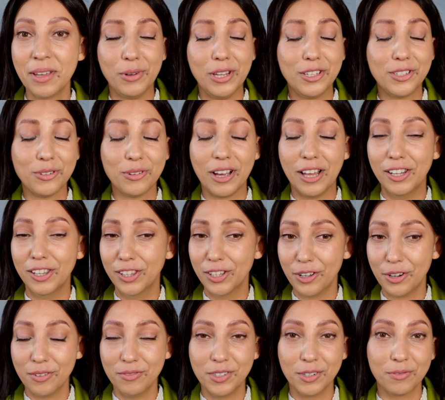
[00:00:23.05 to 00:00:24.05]
We do a
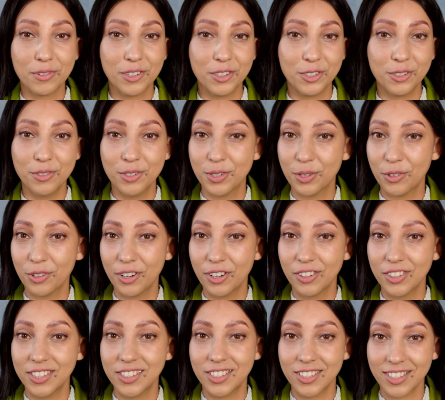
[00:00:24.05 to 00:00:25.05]
lot of different
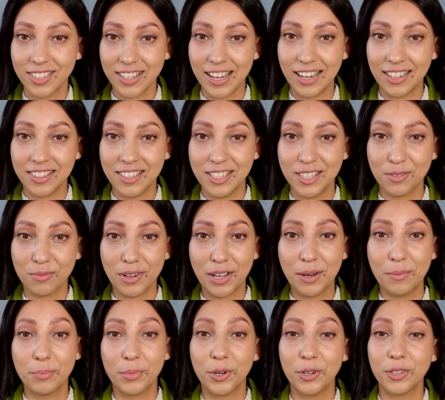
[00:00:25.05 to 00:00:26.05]
tutorials just like this
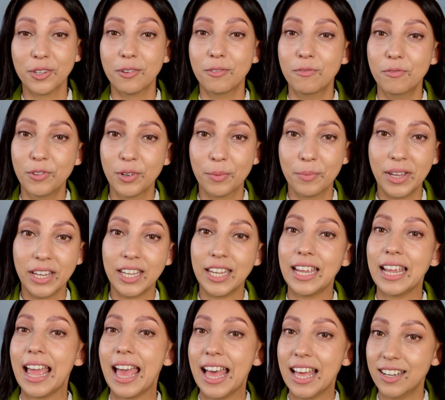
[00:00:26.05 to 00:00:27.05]
one, both on
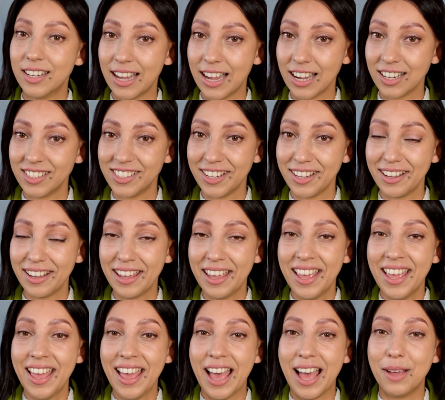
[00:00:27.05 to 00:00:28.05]
filmmaking and acting.
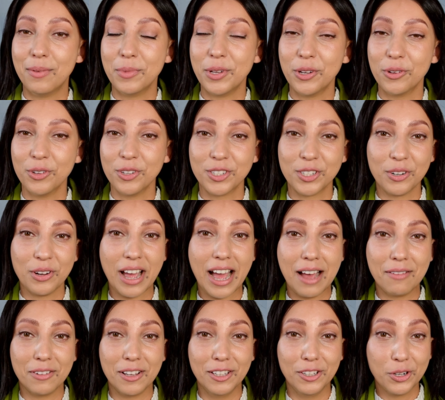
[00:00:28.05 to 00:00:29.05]
And we also
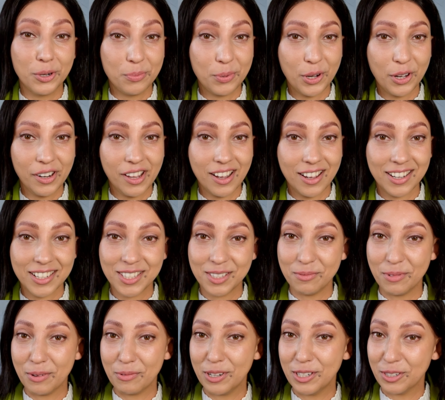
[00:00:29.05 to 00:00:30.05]
have a little podcast
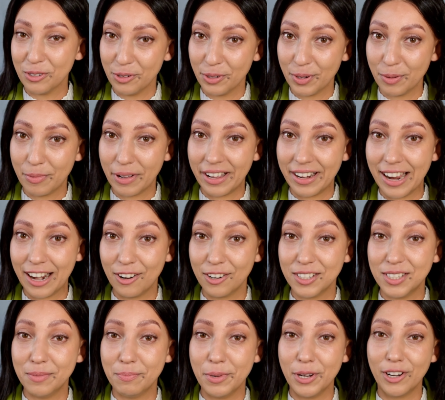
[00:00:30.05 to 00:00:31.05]
where we talk about our
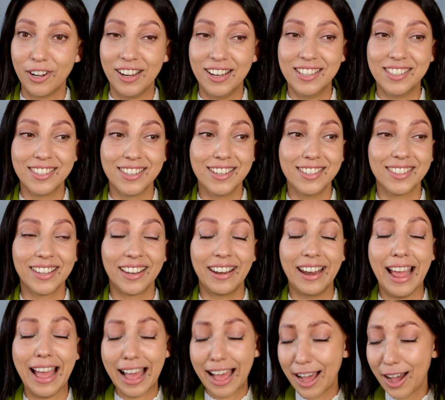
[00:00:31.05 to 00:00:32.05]
experiences and
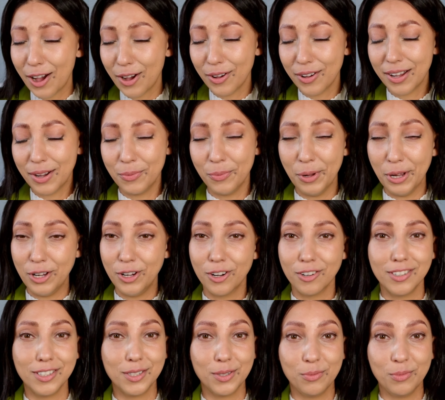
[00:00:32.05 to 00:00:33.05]
how we
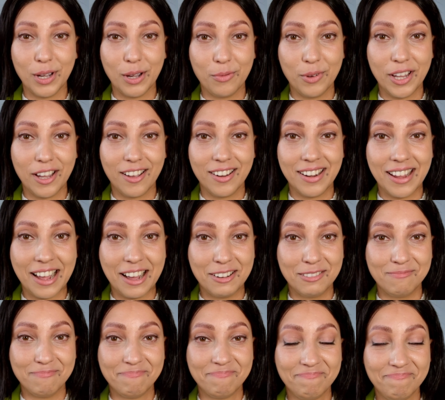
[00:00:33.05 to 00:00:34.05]
got to where we are
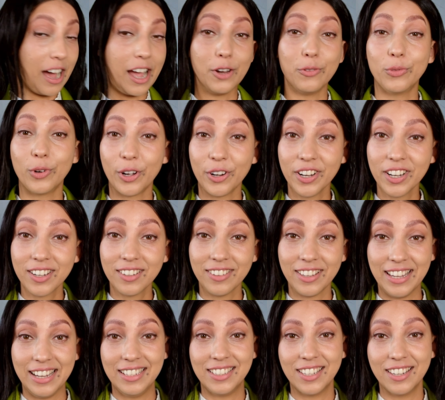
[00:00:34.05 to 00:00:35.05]
now.
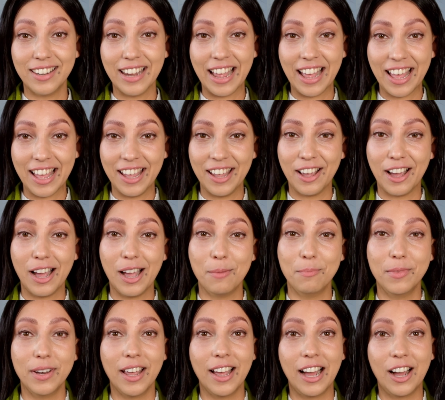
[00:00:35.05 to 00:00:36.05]
Ironically, today
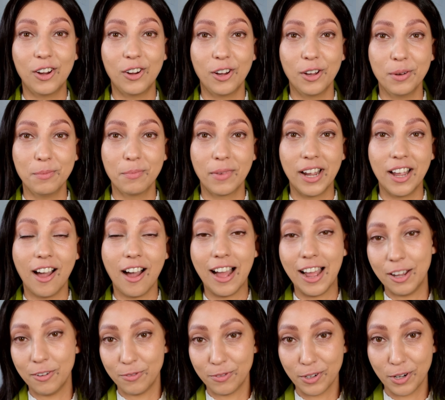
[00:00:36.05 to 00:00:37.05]
I'm now on my
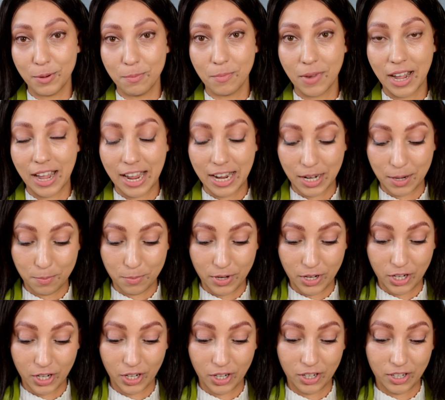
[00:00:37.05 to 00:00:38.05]
iPhone mic
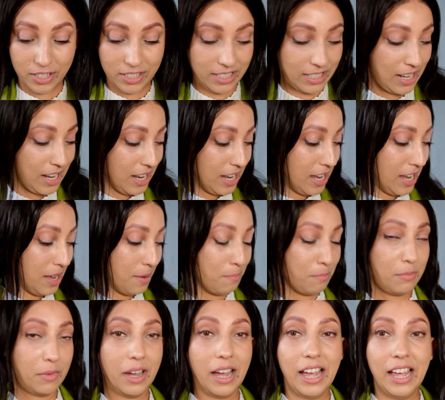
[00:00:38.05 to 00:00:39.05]
because
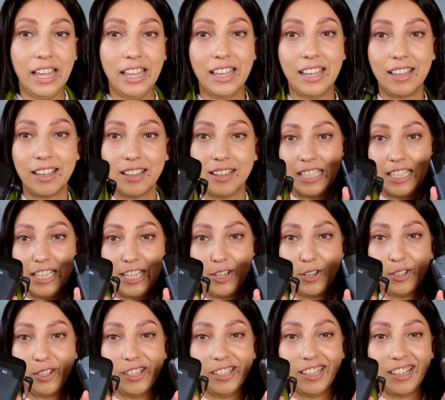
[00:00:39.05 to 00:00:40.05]
my
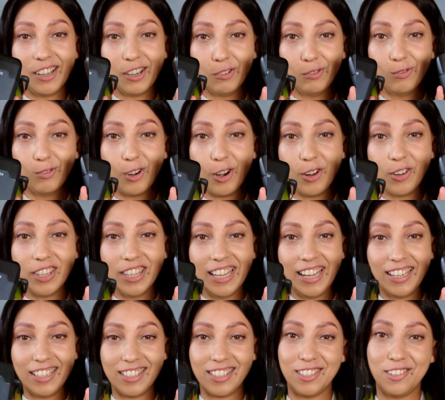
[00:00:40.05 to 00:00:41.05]
little road
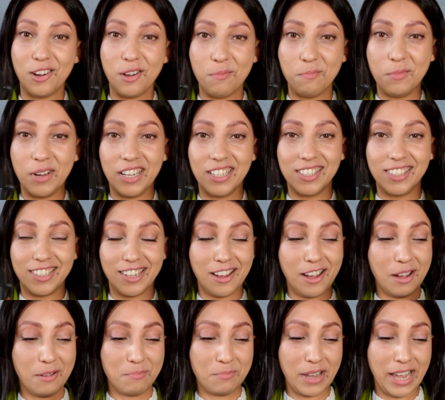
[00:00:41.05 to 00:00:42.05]
links got mixed
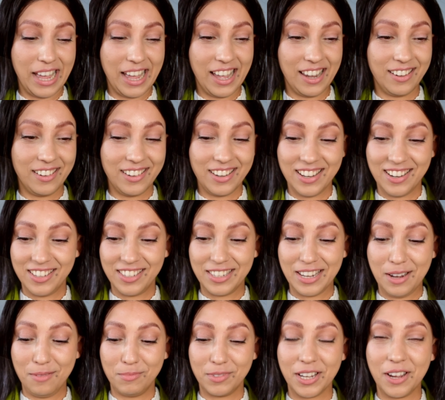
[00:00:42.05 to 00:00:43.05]
up and it
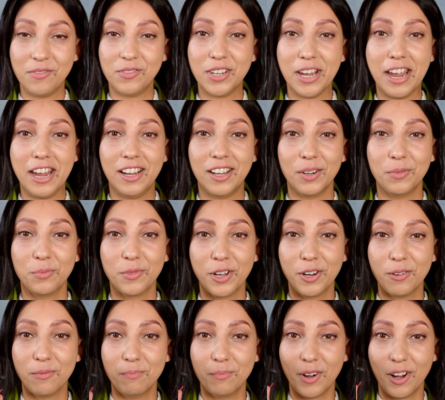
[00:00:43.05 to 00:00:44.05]
seems I've taken
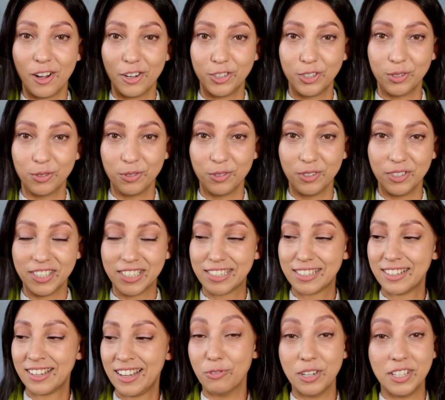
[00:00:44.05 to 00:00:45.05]
one of
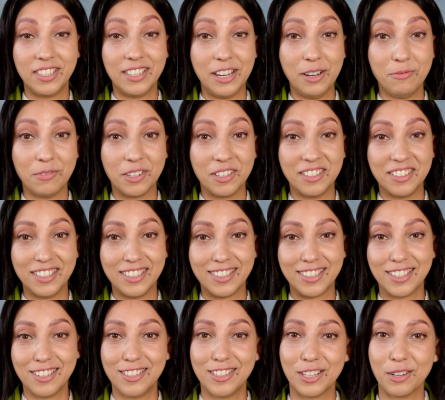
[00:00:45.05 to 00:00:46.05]
Marshall's
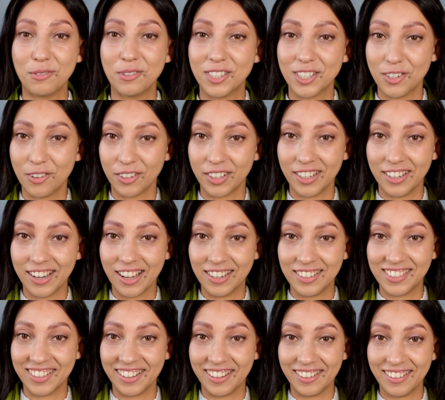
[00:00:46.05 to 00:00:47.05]
receivers, so it's not
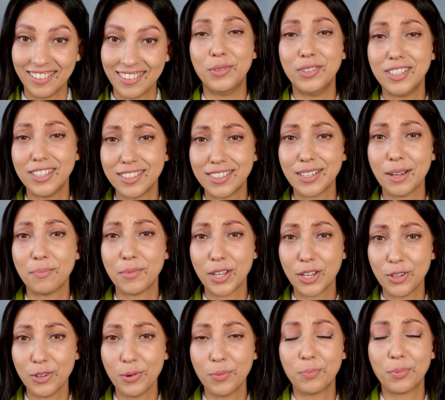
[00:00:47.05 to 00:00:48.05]
connecting, which is
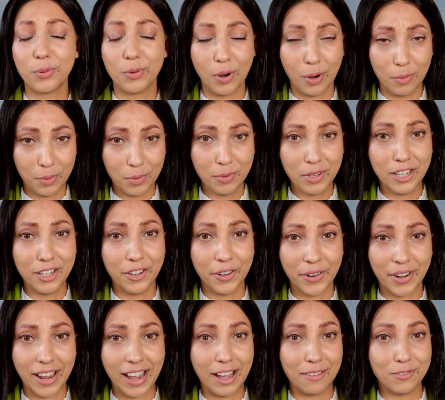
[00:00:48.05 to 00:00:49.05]
something you're probably
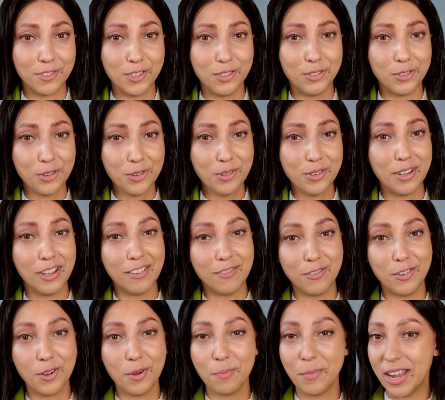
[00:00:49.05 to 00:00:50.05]
going to have to do
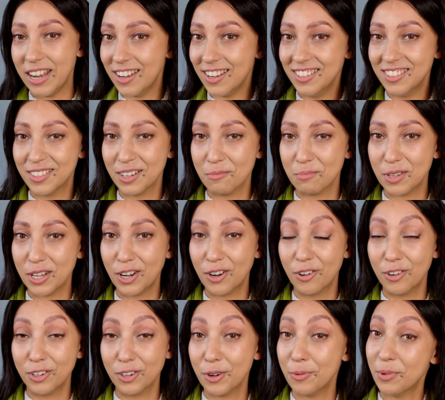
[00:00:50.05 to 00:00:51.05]
if you're making something
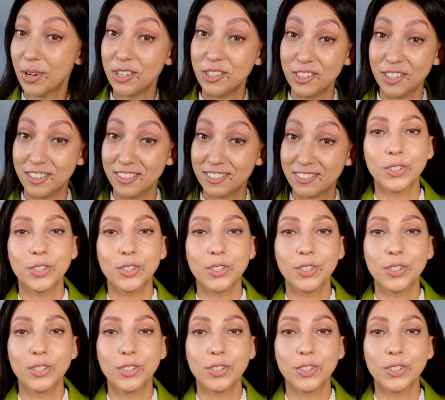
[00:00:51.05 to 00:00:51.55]
on no budget.